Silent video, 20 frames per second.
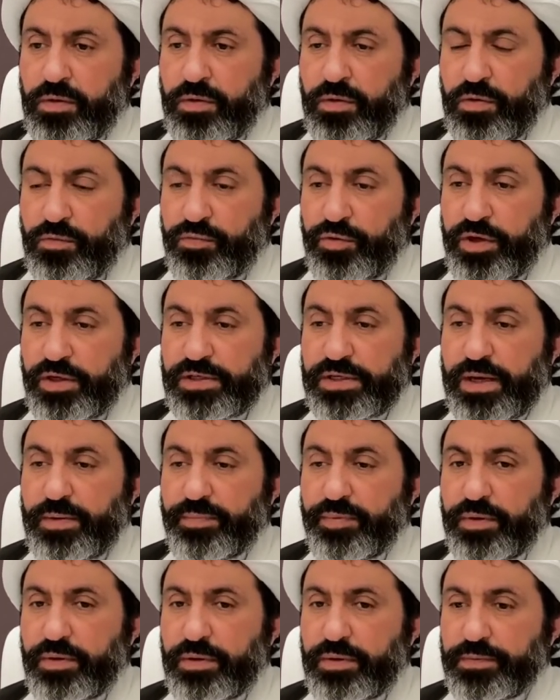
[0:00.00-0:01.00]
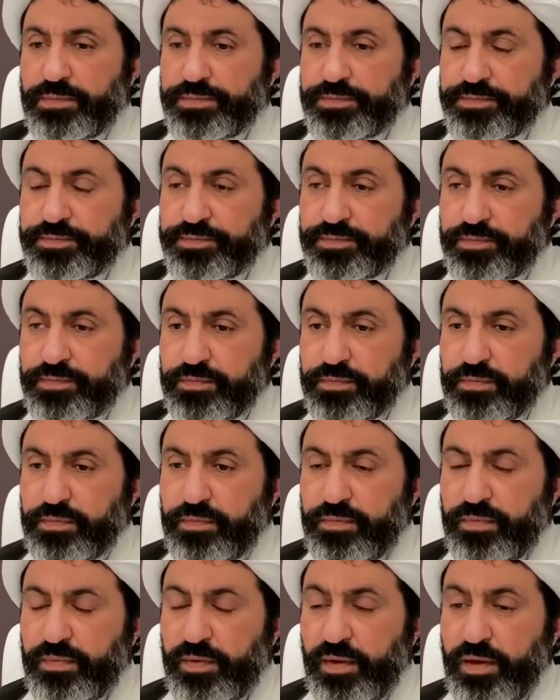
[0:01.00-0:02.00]
For example,
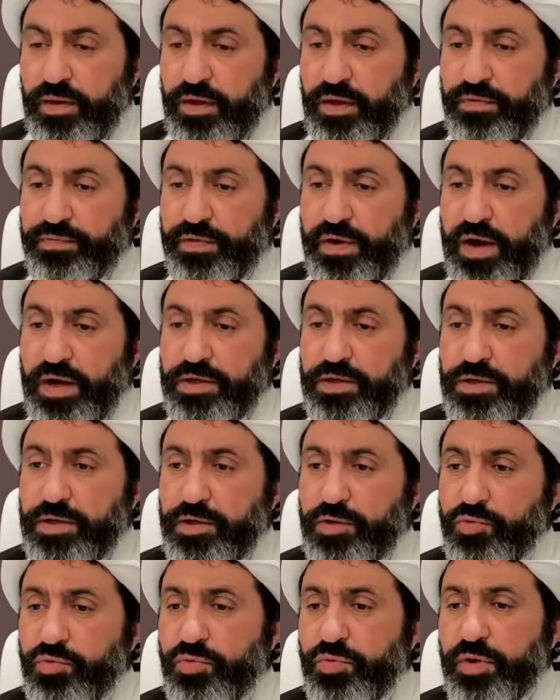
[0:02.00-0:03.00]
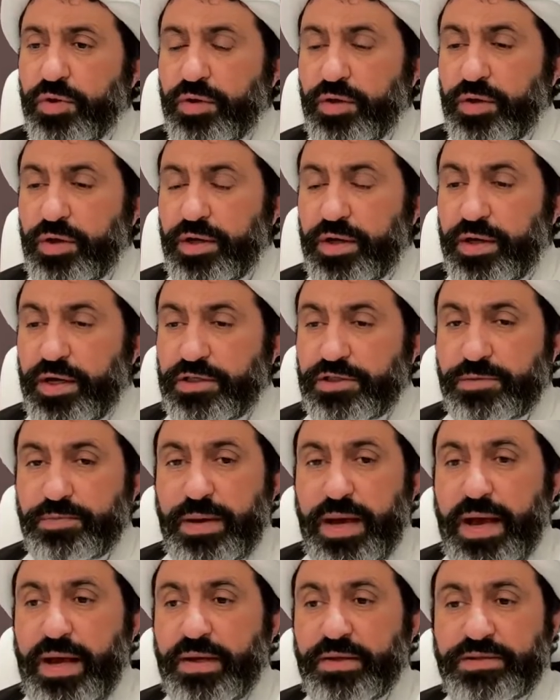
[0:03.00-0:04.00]
if I knew Isma
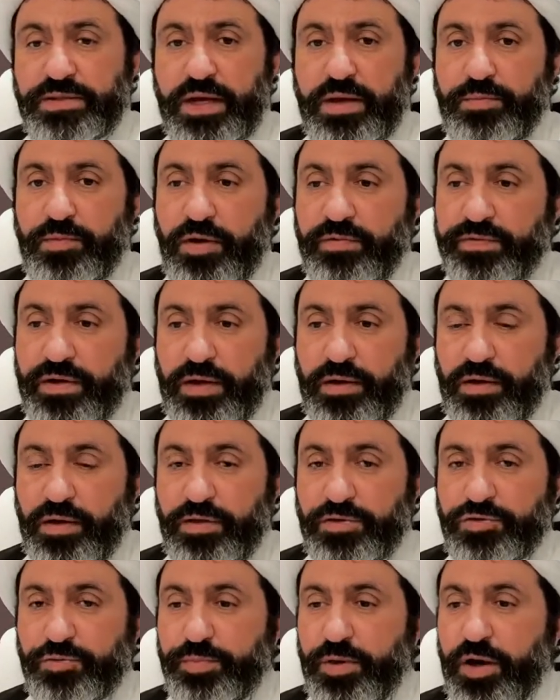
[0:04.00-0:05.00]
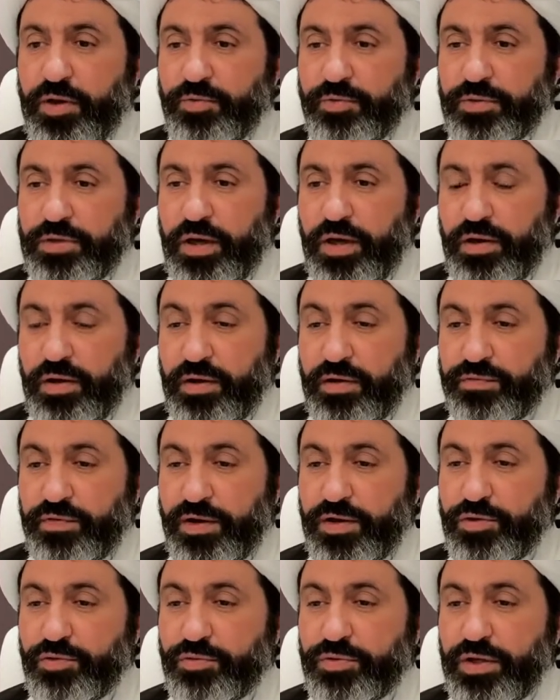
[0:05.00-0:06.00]
Azam of Allah subhanahu wa ta'ala, if I
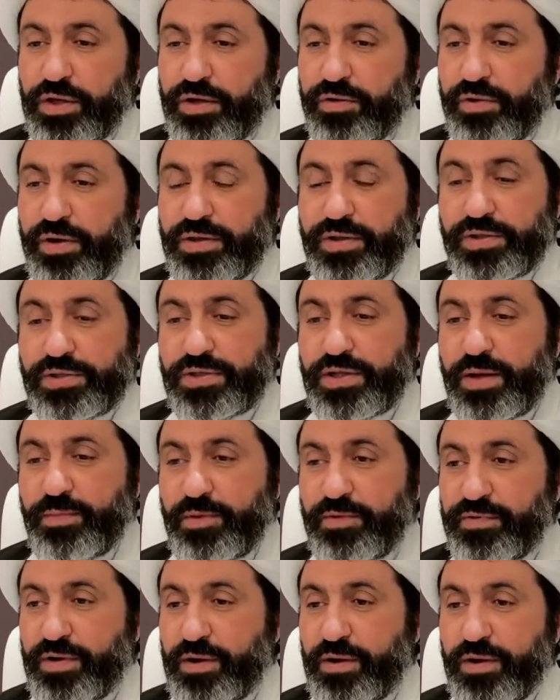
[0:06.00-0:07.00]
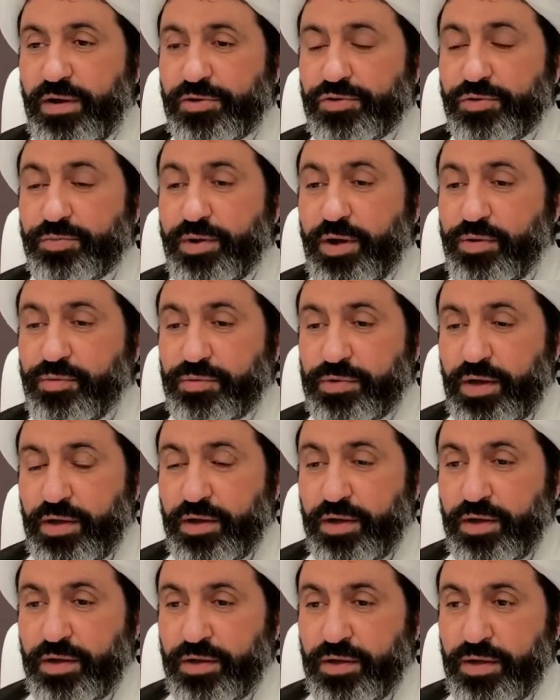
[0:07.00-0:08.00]
knew the greatest name of Allah subhanahu wa
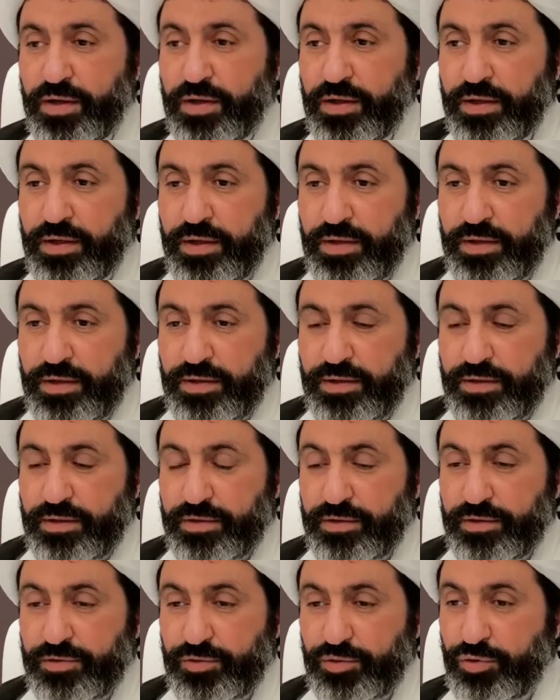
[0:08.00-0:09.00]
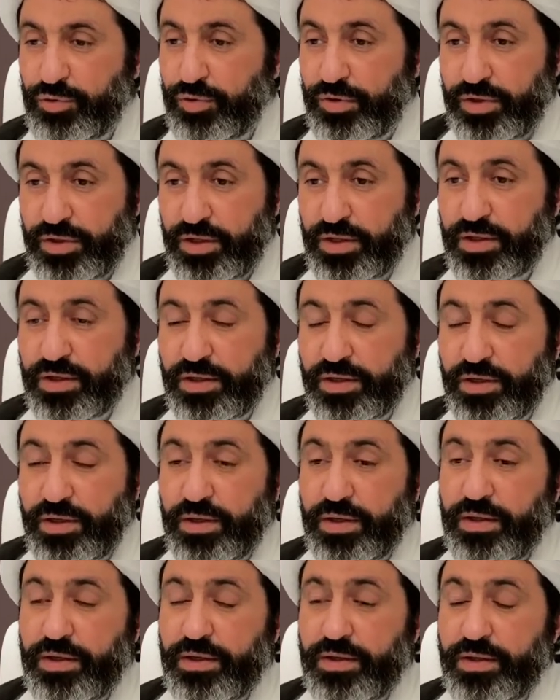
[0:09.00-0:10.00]
ta'ala, do you think
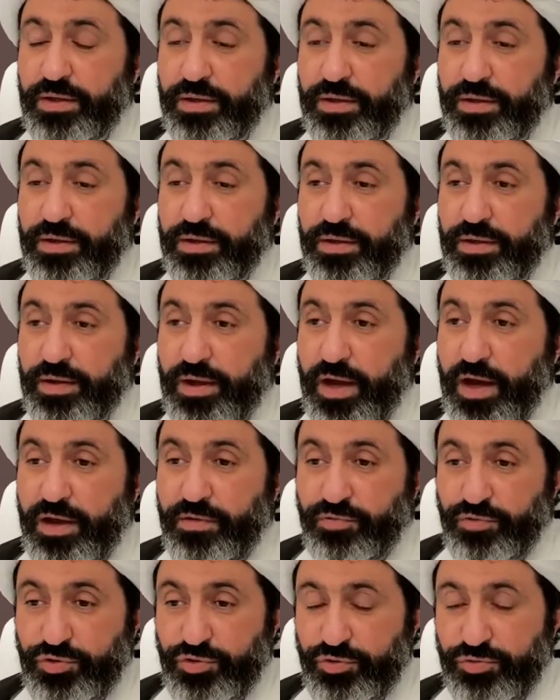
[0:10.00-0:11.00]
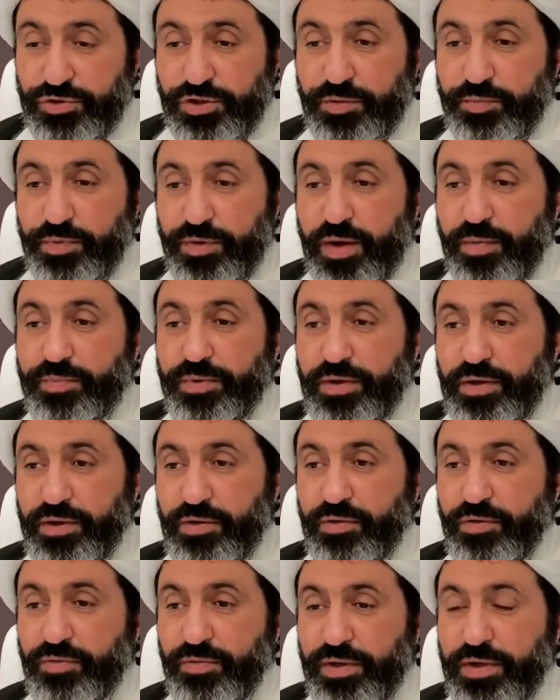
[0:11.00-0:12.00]
I would use it properly
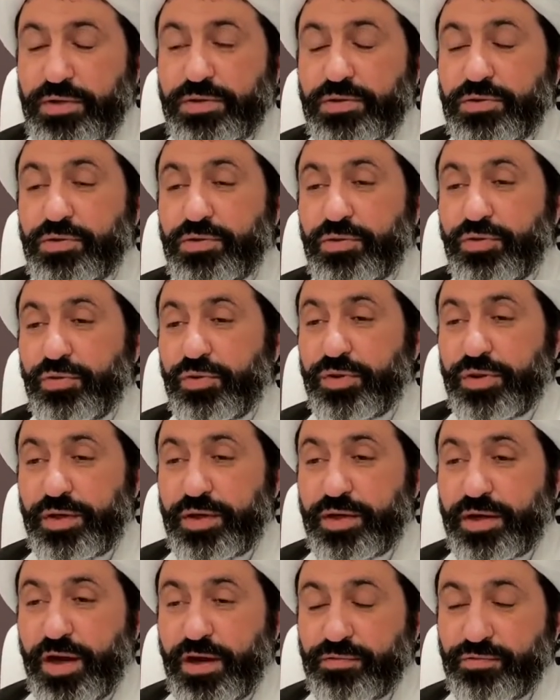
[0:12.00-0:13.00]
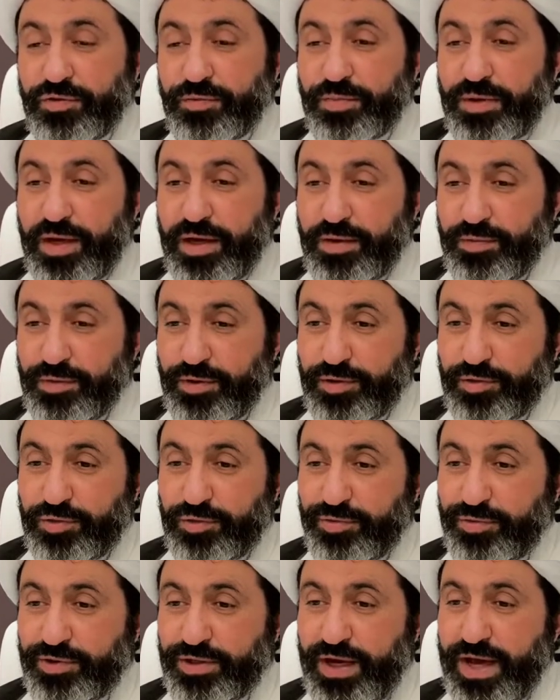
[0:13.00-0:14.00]
always? Do you think I would be able
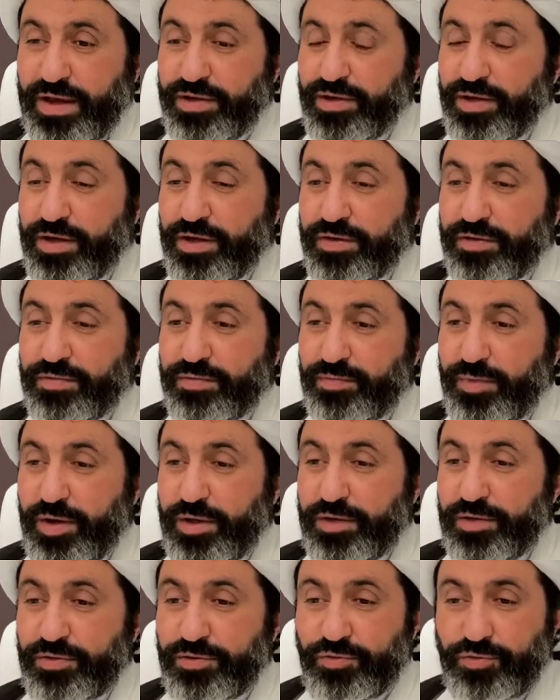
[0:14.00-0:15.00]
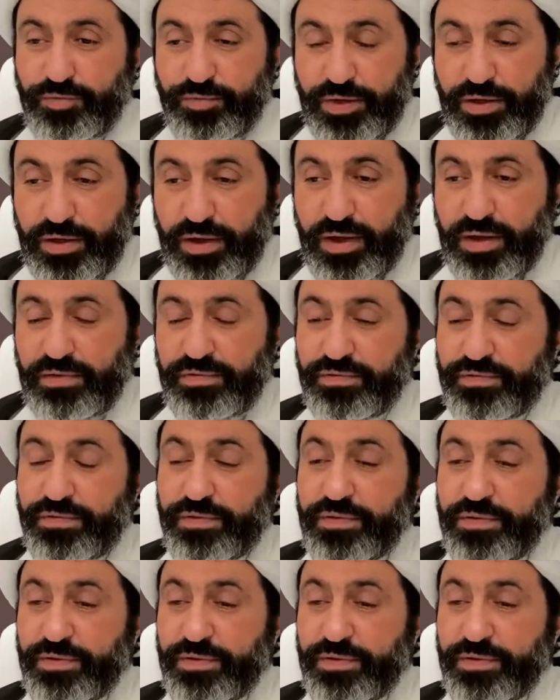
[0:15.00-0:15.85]
to carry on my normal life?